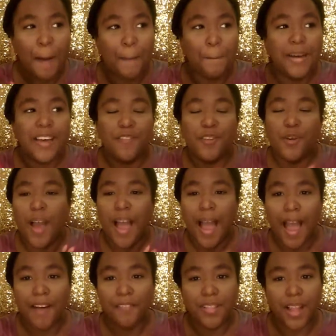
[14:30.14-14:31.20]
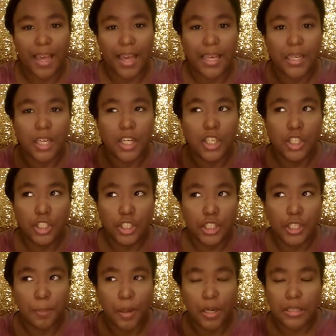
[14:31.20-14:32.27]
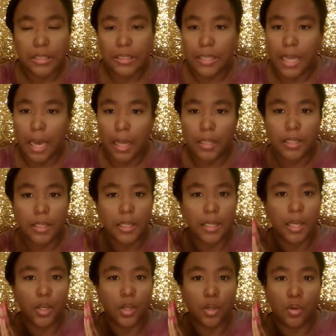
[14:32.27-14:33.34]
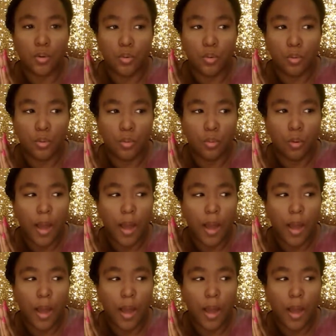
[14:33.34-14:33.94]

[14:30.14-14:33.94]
But if you have, like, a good personality and you